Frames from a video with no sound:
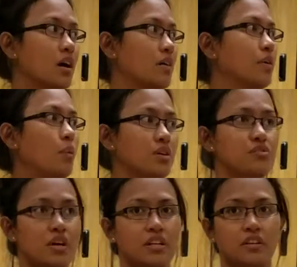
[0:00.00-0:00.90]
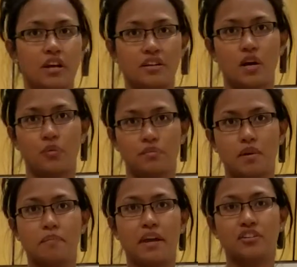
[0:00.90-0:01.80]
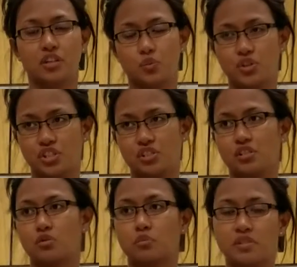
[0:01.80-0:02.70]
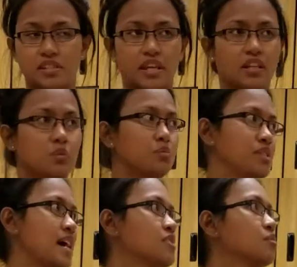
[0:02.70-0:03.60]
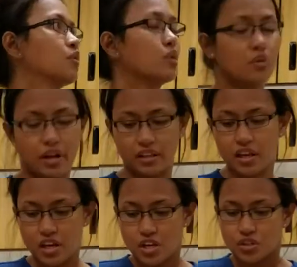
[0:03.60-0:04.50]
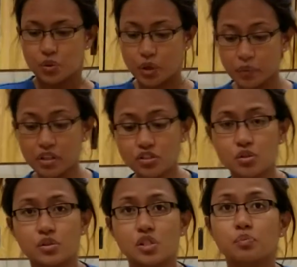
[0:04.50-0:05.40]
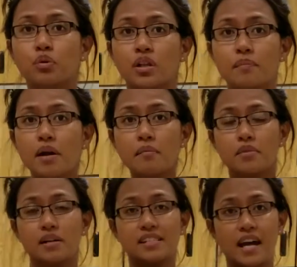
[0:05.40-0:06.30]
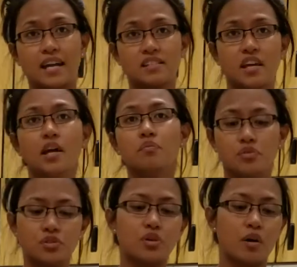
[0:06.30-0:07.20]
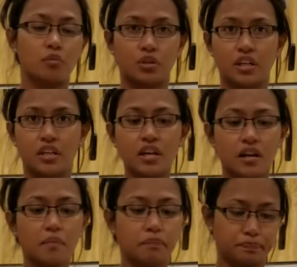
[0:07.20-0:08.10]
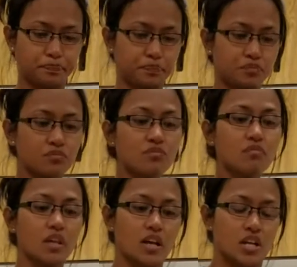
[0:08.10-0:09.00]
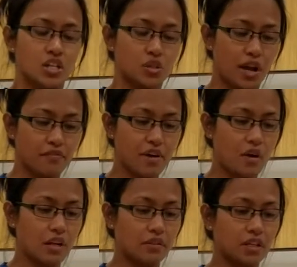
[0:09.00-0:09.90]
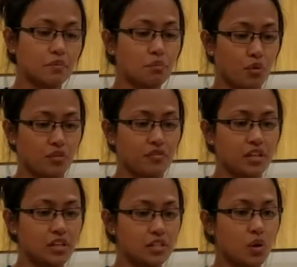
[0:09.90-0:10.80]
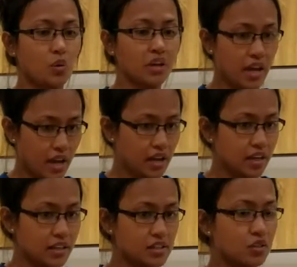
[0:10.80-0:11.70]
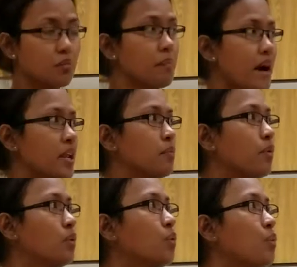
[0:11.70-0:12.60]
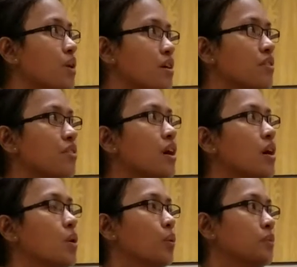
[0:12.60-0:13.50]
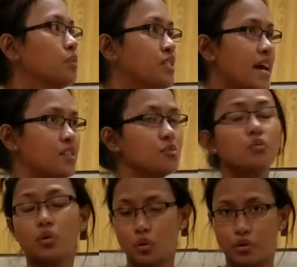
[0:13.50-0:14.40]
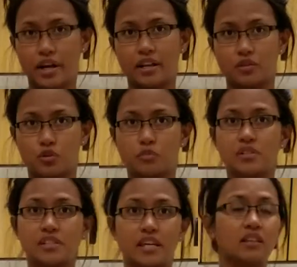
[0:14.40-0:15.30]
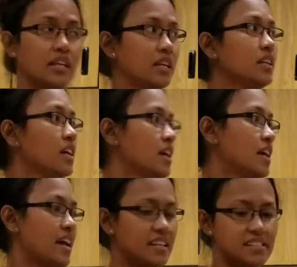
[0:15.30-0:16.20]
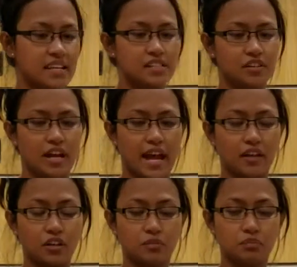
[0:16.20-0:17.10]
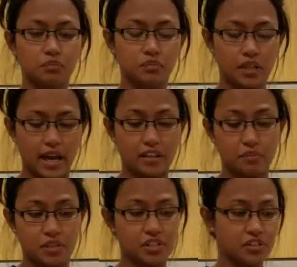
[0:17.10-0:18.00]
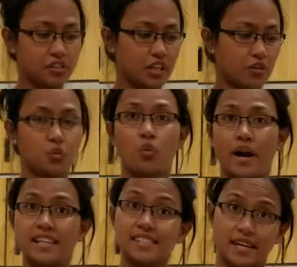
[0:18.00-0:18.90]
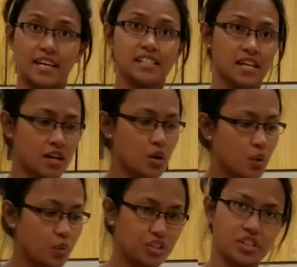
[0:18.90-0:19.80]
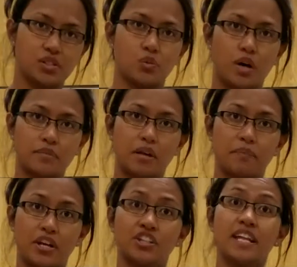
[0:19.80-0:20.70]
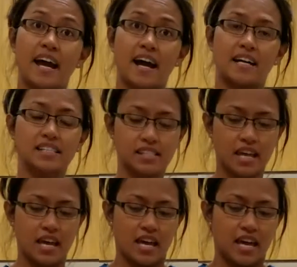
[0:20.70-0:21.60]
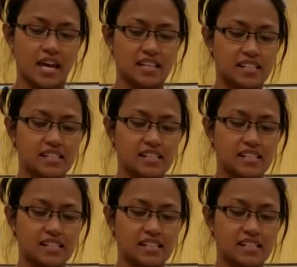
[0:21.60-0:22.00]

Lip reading: the one running right now with my patient, which is the normal saline with potassium chloride. So what I want to do is pull up my Skyscape. So I'm looking it up. So I found out that morphine is okay. It's compatible with potassium chloride and normal saline, and it says that I could administer it on a white site, which is what my patient has, and it